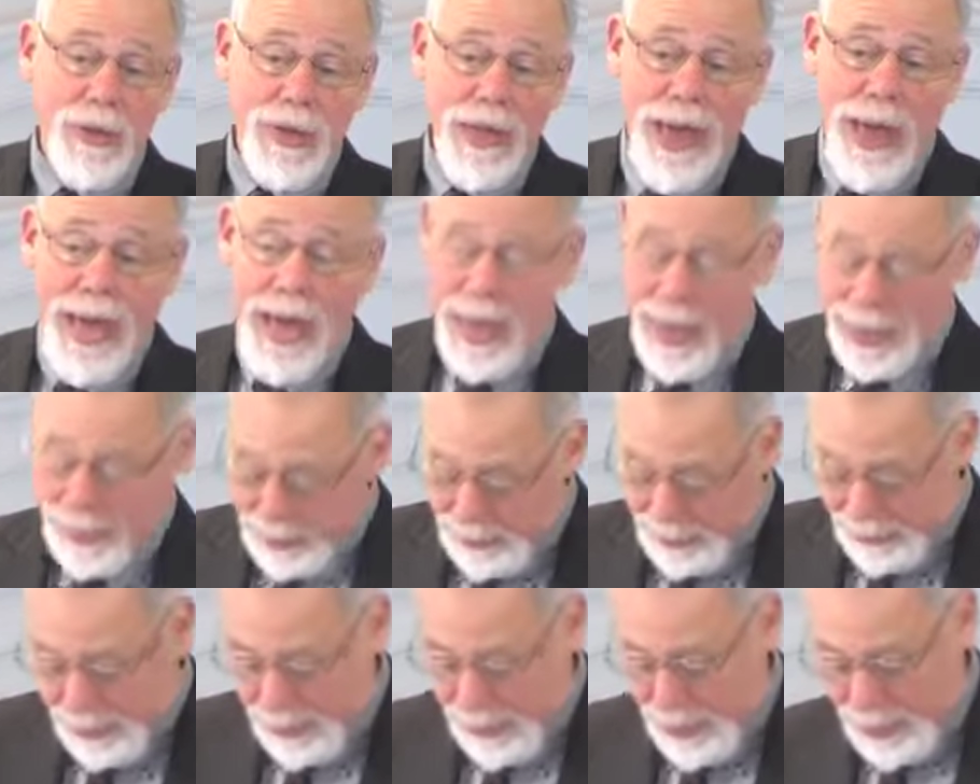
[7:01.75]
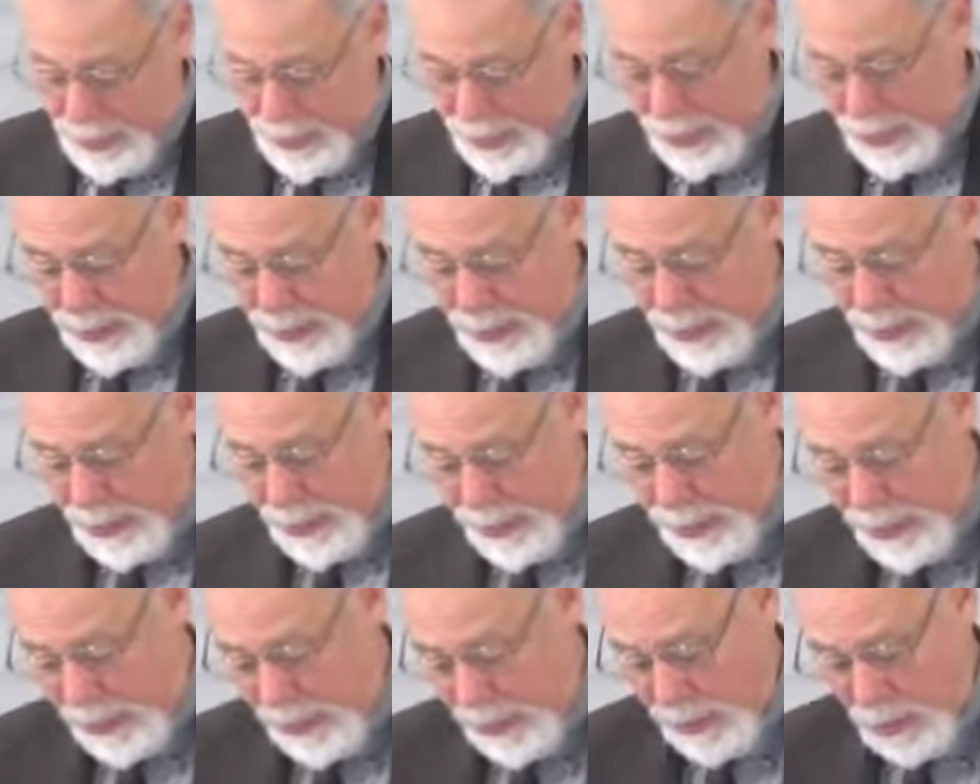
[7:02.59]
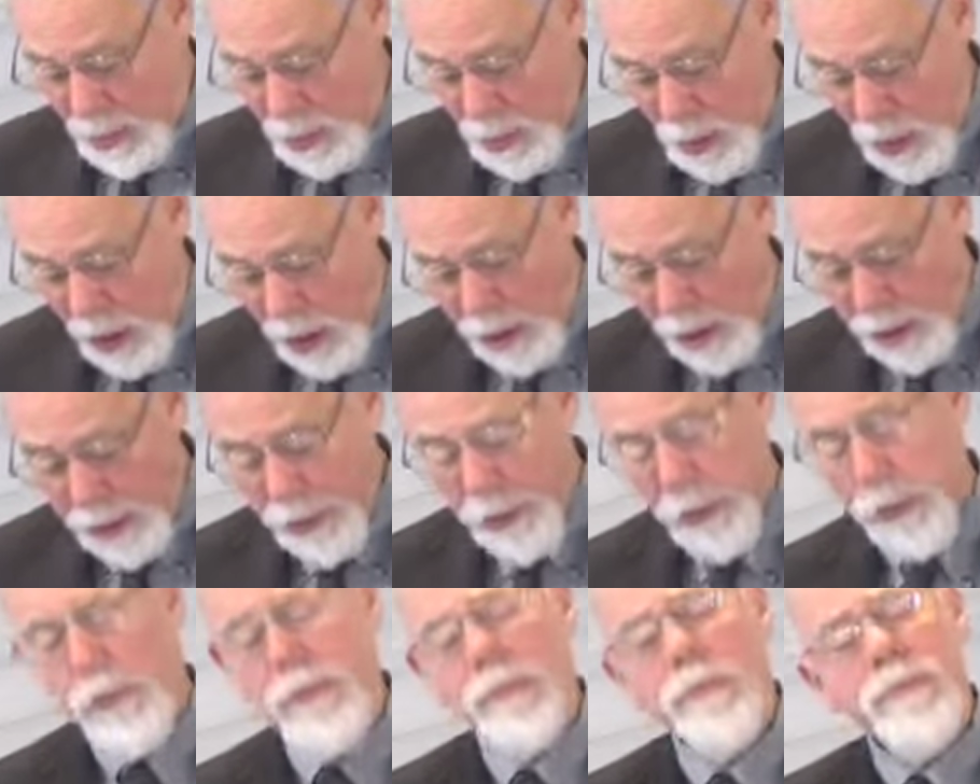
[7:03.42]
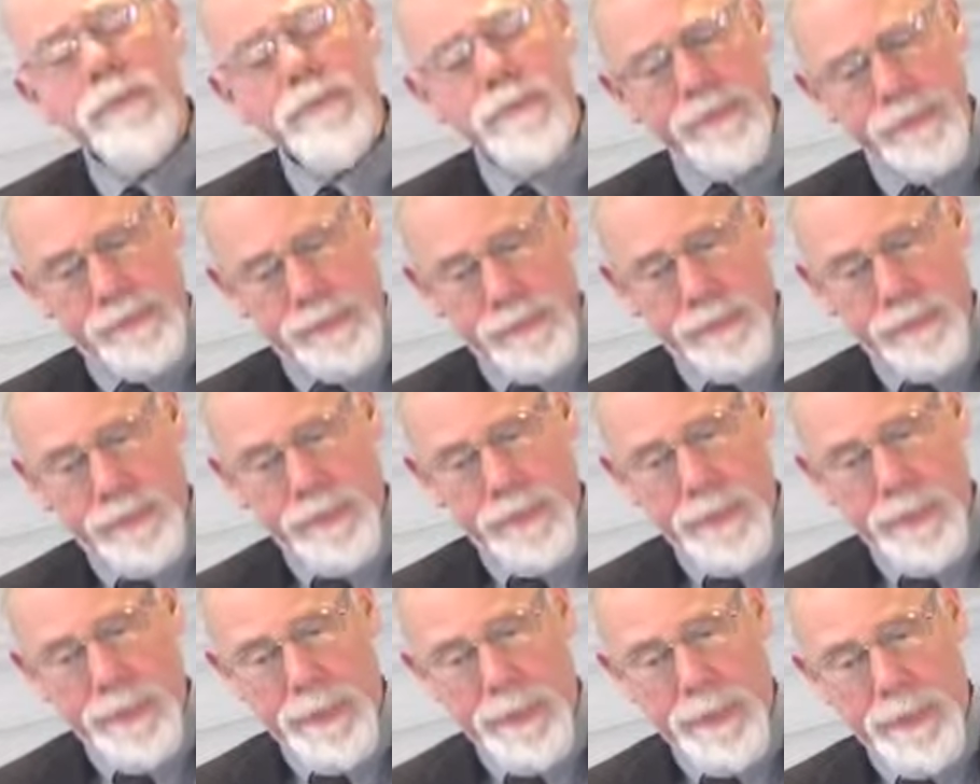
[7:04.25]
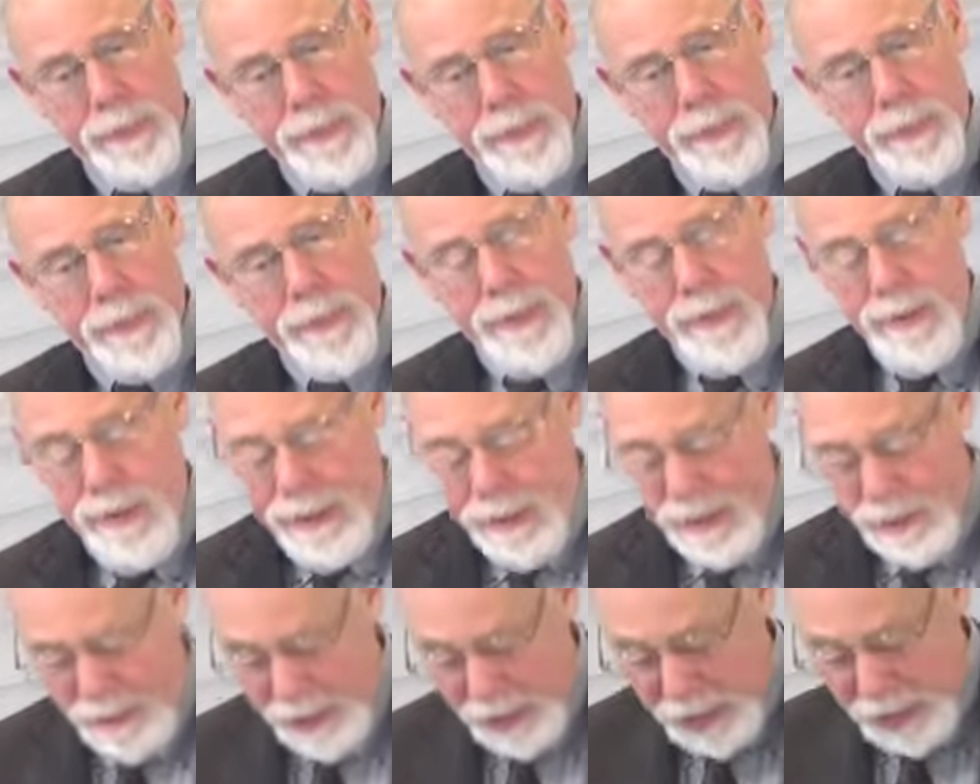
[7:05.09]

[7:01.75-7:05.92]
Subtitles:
well ask, who are you? And the